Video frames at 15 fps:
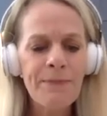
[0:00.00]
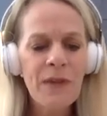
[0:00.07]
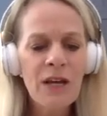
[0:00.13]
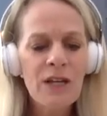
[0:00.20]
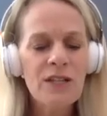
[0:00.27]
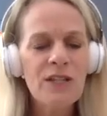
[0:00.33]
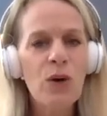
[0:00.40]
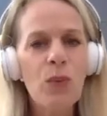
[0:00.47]

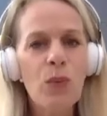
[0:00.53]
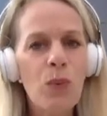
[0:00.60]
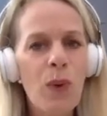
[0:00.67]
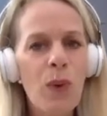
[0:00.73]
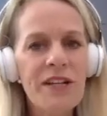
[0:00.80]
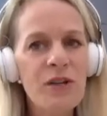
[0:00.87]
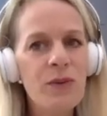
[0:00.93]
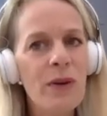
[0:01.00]
So
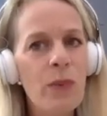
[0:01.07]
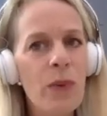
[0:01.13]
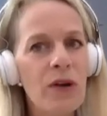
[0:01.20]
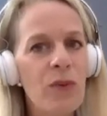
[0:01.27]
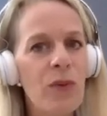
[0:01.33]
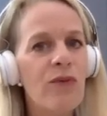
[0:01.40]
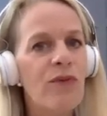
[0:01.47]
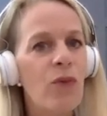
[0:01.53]
what do we want
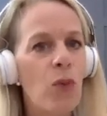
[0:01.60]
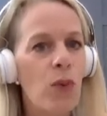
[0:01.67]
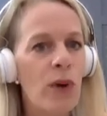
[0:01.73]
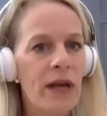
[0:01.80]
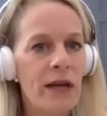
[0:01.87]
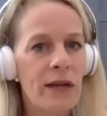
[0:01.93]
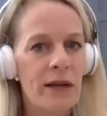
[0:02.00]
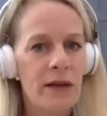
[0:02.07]
to
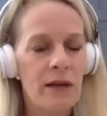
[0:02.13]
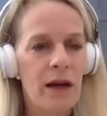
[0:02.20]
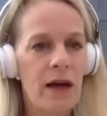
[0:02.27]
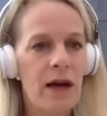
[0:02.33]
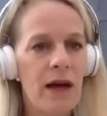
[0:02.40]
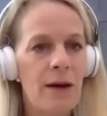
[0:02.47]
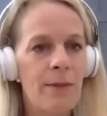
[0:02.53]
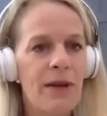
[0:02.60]
avoid
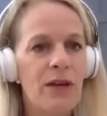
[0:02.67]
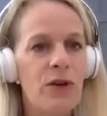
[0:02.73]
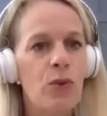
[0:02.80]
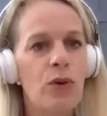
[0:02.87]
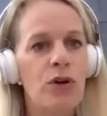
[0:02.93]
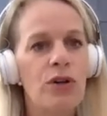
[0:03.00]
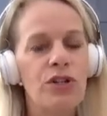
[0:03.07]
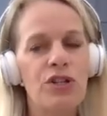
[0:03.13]
in
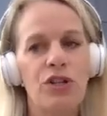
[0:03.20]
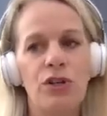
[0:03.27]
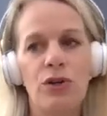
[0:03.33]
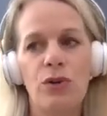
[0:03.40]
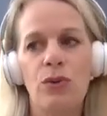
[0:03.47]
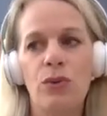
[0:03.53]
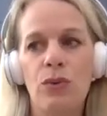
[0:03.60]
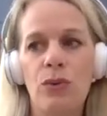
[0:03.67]
order
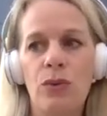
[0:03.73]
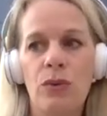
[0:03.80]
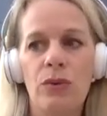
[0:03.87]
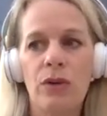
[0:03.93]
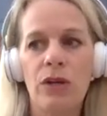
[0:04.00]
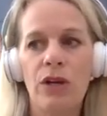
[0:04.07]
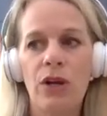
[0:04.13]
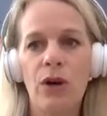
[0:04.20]
to,
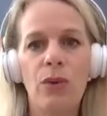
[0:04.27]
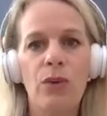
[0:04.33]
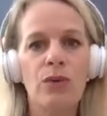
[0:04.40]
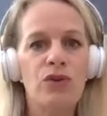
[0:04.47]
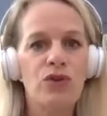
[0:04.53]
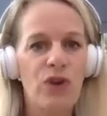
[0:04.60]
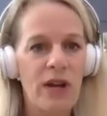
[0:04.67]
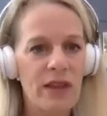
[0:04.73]

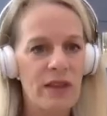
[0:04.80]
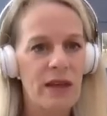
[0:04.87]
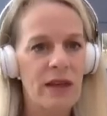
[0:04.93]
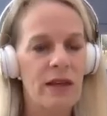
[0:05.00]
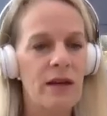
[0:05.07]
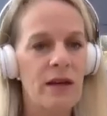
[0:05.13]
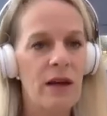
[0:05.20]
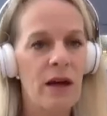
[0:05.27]

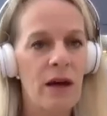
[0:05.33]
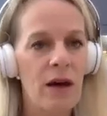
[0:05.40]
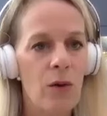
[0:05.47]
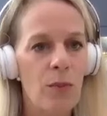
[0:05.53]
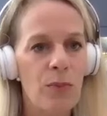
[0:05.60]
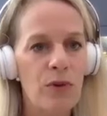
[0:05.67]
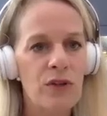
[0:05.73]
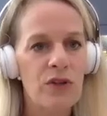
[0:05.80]
strengthen or
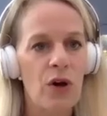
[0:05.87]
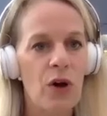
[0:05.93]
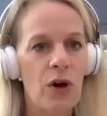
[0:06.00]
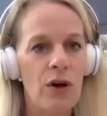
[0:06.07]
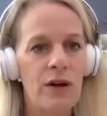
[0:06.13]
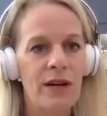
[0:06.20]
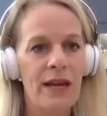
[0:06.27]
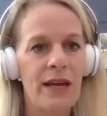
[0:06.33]
boost
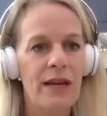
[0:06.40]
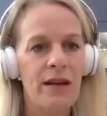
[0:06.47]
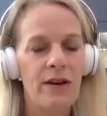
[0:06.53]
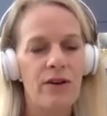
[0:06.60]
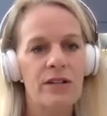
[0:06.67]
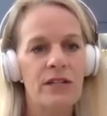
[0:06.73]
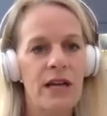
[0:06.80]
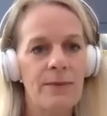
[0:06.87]
our innate and
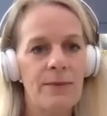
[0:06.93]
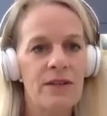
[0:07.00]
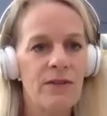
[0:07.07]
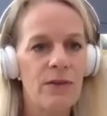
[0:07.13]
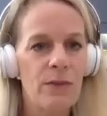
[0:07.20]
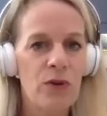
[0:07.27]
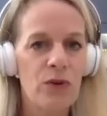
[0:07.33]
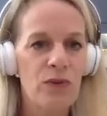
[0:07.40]
our adaptive
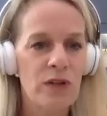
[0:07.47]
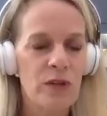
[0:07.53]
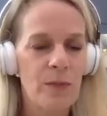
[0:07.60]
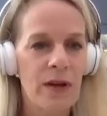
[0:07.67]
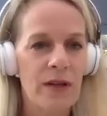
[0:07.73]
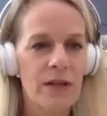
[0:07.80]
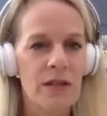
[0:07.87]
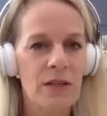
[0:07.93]
immune
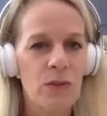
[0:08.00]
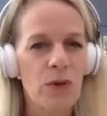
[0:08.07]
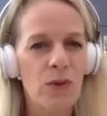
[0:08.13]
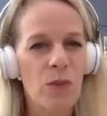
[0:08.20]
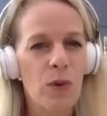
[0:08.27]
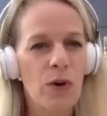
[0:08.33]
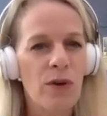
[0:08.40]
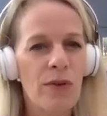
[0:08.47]
responses?
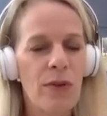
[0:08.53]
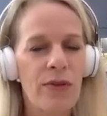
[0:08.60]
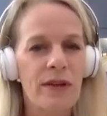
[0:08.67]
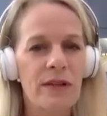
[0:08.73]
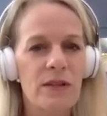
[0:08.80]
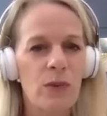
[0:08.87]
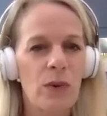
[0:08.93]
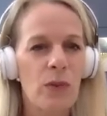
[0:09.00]
What are the
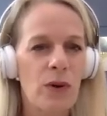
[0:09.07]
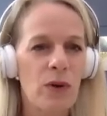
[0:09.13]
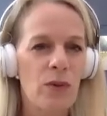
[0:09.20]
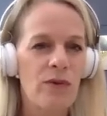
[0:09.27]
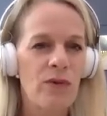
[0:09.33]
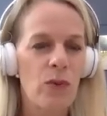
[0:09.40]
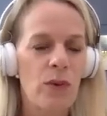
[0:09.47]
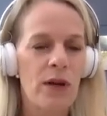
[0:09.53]
things that we want to
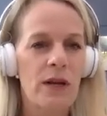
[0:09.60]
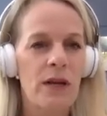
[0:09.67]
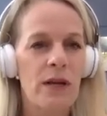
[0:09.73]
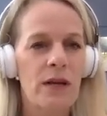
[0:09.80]
avoid?